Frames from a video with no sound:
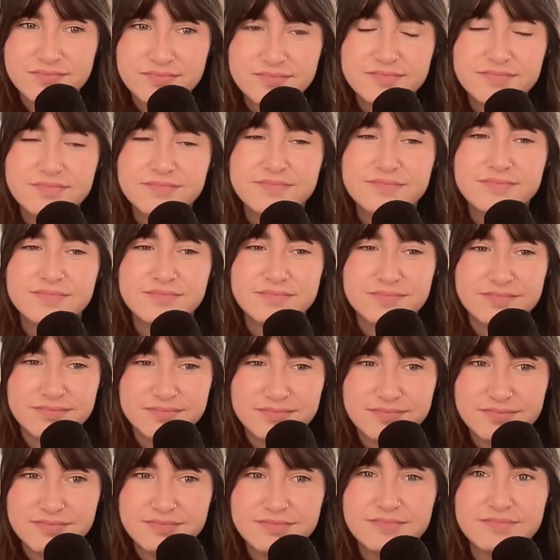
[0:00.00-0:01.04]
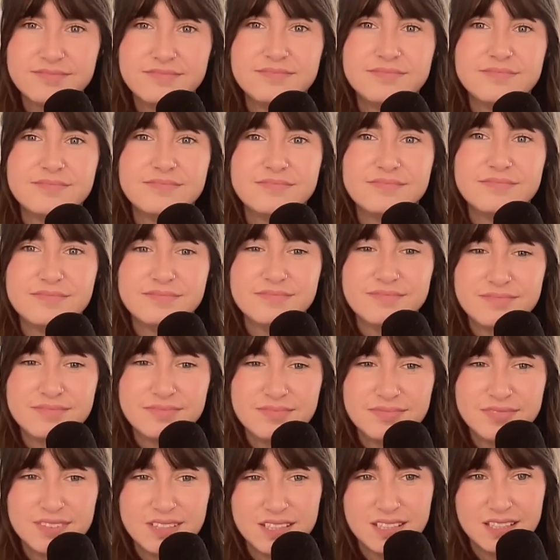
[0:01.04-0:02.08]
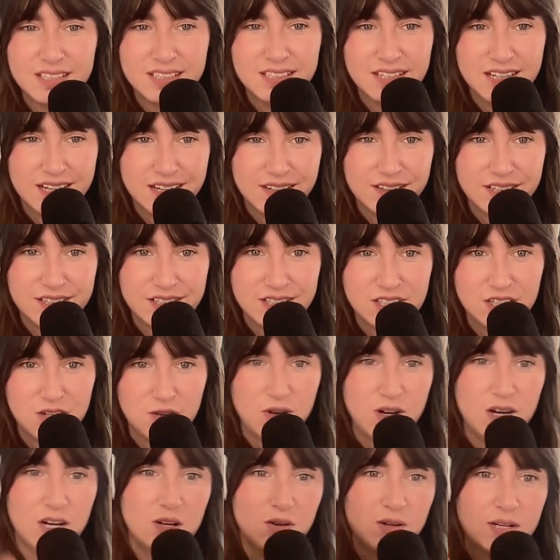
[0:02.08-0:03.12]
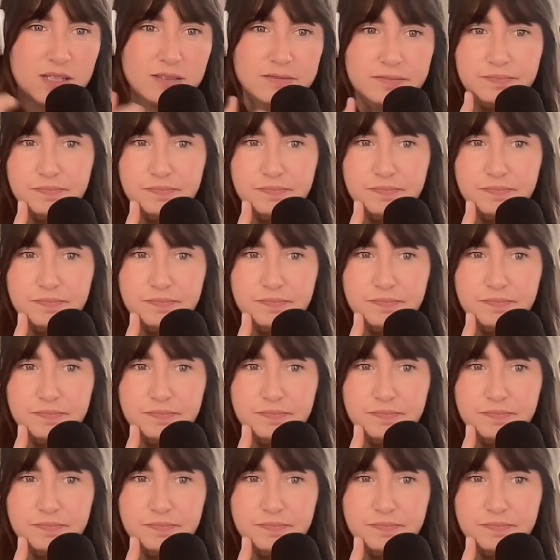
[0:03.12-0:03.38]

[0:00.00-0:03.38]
Mm-hmm. Yeah, that's so awkward.